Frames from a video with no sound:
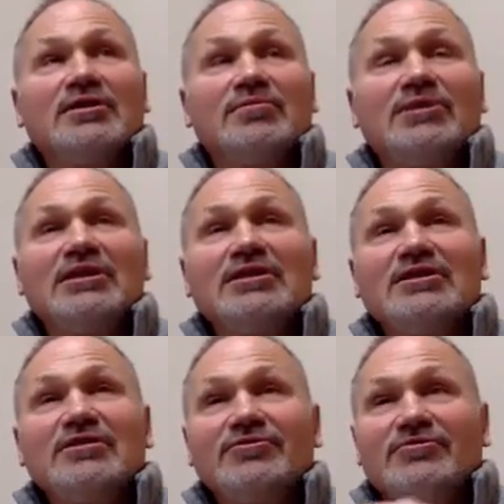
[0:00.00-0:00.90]
Because
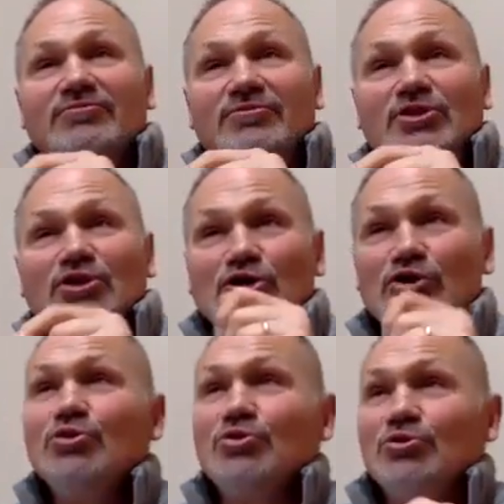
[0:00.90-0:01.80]
if
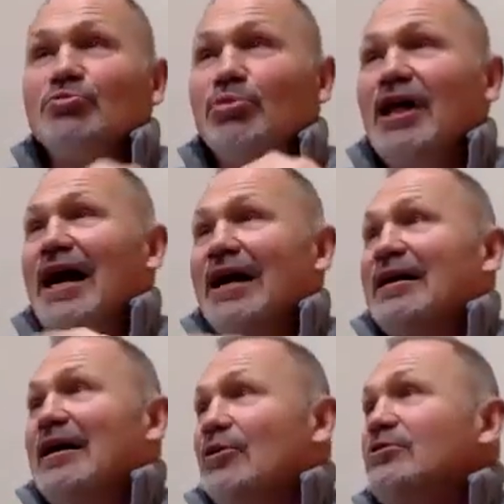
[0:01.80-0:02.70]
you black
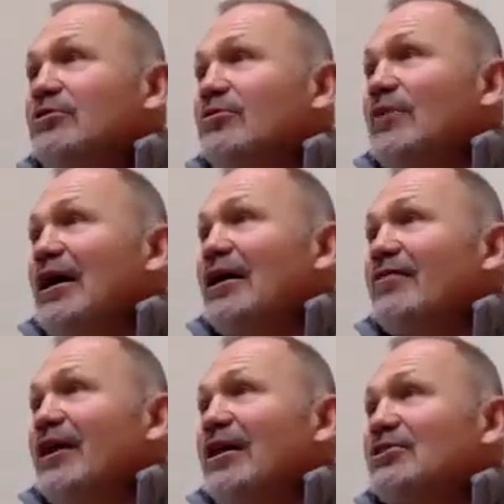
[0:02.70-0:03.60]
out from lack
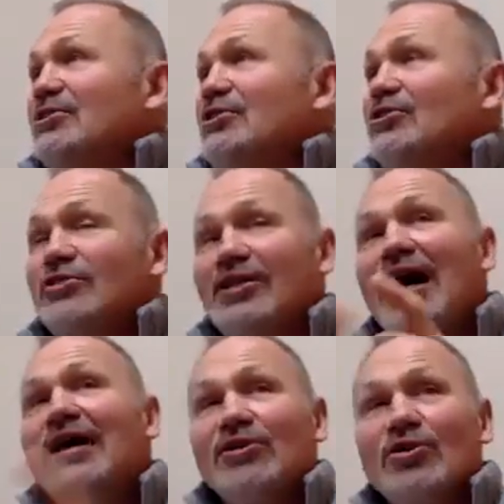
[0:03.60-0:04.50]
of oxygen, you're
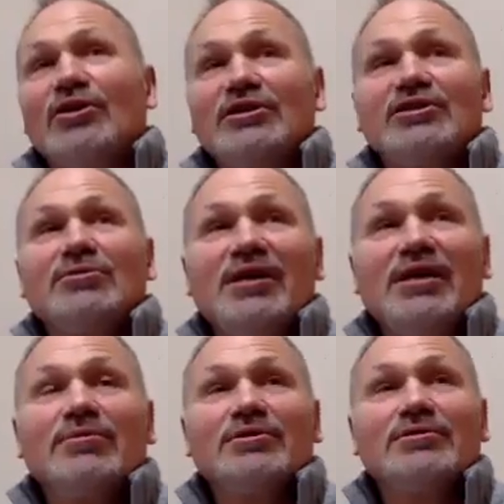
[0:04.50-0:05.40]
not going to be
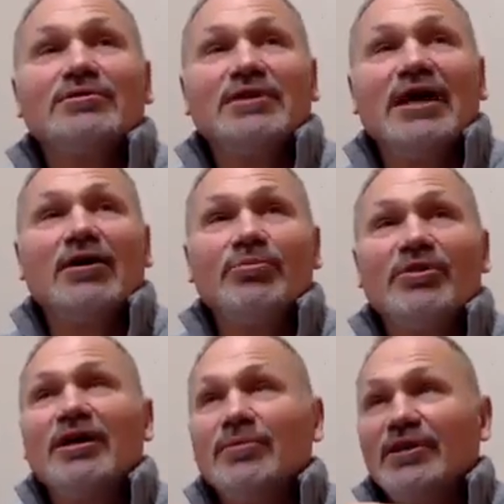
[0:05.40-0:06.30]
able to help
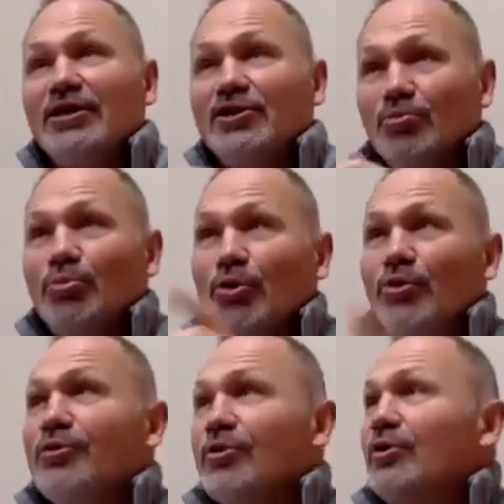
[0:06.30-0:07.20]
them, and then you're
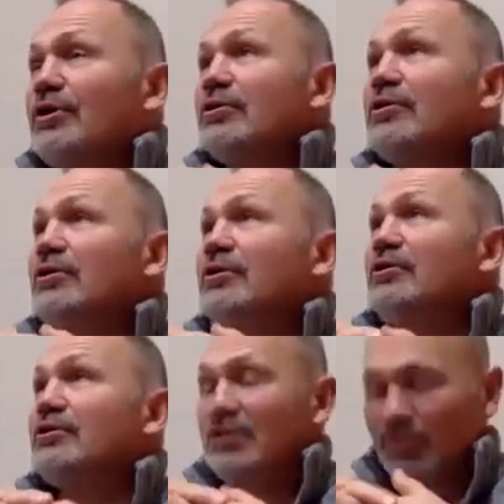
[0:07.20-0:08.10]
both going
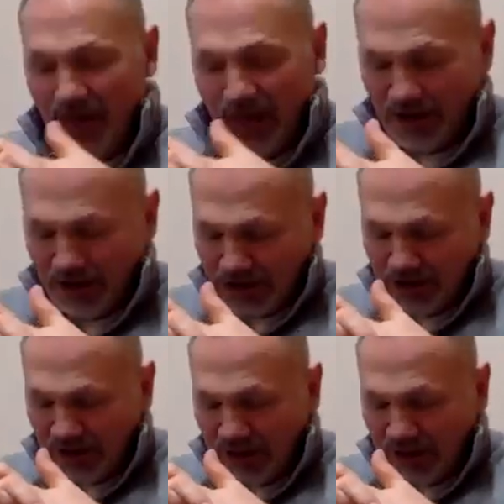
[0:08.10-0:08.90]
to perish.